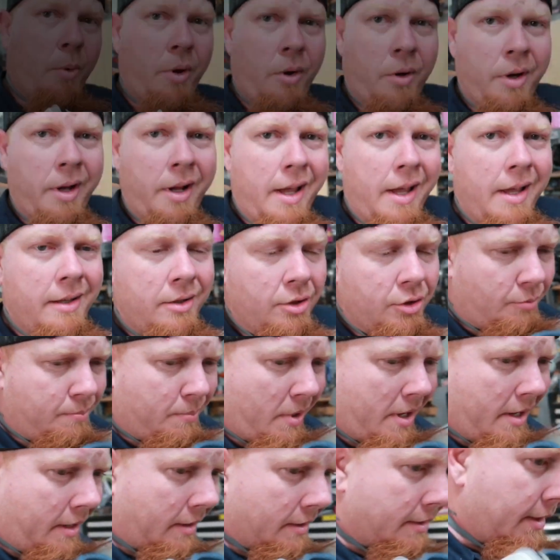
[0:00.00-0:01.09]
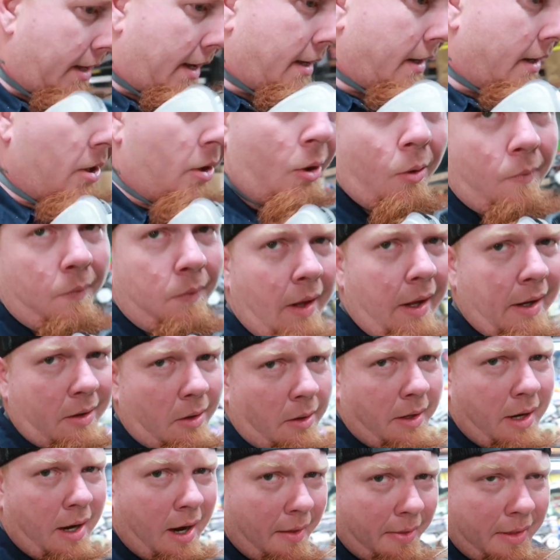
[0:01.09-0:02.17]
I went on ahead and sprayed a second coat of flake
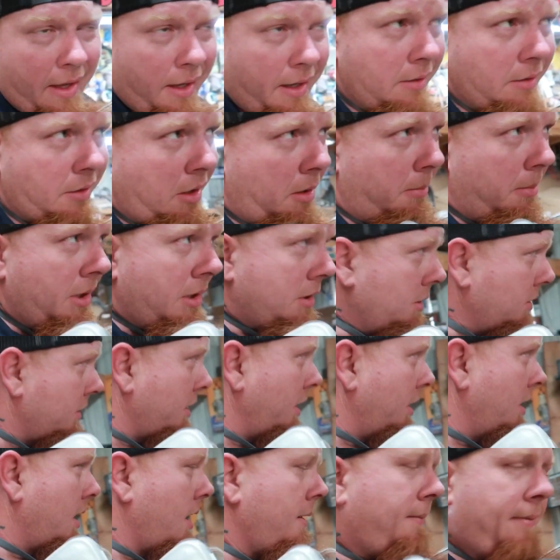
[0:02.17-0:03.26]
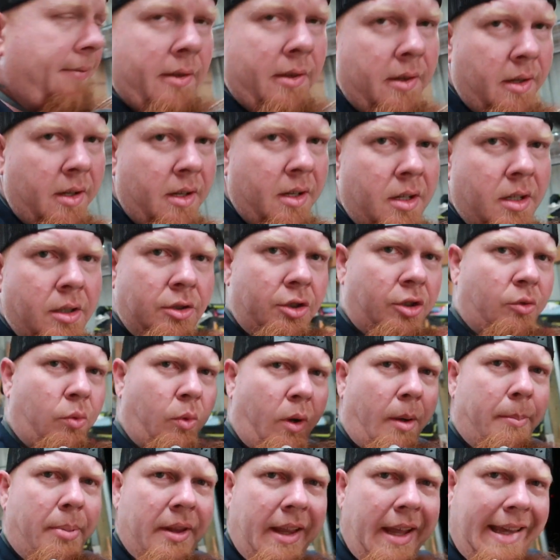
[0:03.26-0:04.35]
on there. I think it's gonna be just enough. Just
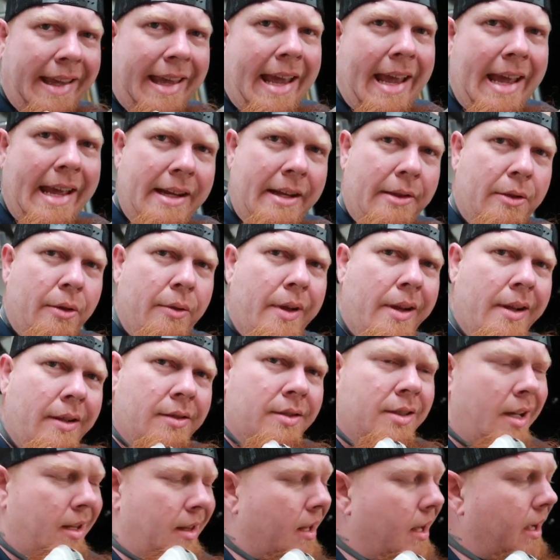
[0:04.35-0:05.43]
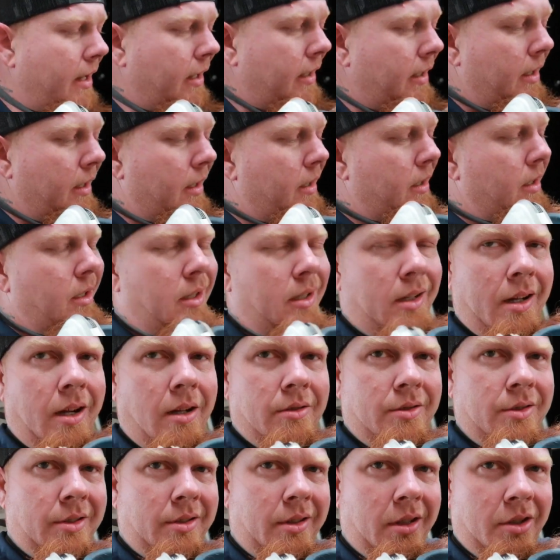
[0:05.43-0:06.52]
when I put that candy through there in the sunlight, you know,
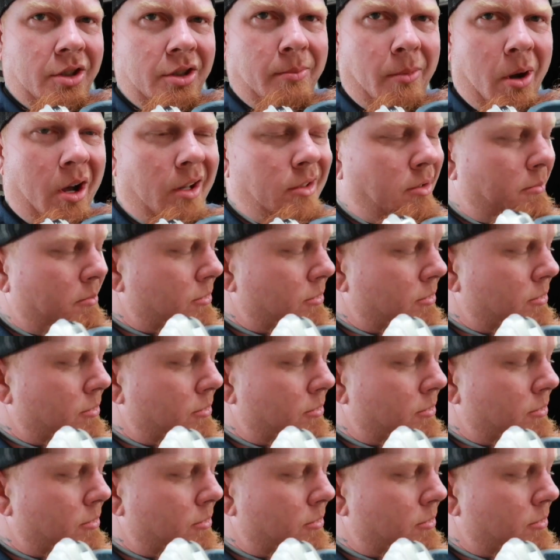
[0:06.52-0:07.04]
it's just a small, it's